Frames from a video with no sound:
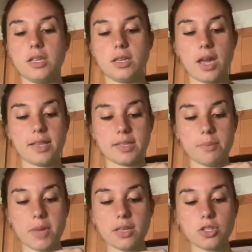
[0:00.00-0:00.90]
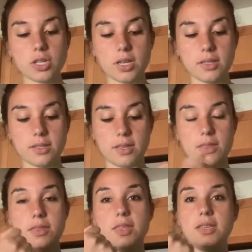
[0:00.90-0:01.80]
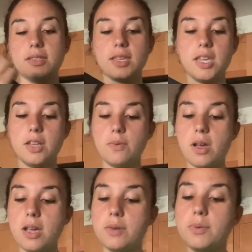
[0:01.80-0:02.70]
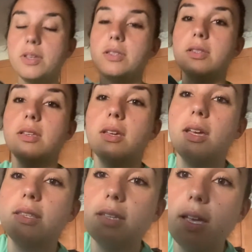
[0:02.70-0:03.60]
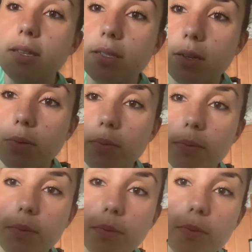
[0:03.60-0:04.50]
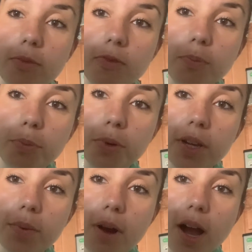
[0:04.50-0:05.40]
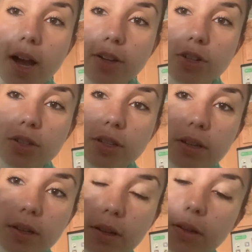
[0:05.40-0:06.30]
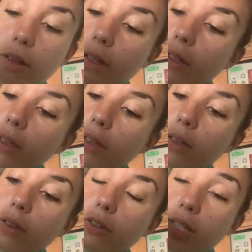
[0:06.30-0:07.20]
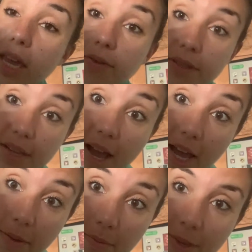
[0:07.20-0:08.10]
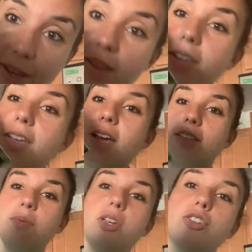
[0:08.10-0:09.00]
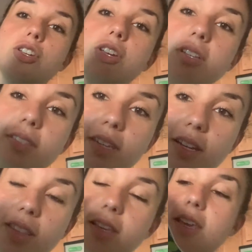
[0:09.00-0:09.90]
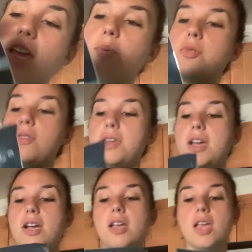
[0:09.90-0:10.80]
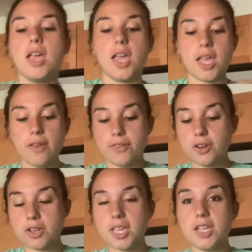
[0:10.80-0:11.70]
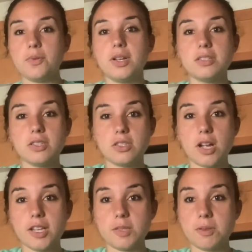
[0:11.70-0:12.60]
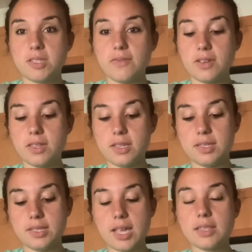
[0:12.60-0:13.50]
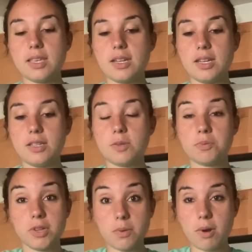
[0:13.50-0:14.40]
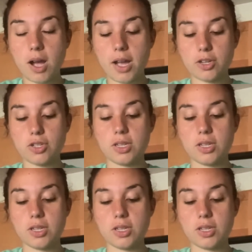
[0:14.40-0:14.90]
As I mentioned, this quinoa, it says pre-washed, saves time. I had to make sure you could see it in the camera there. If your quinoa does not specifically state that it is pre-washed,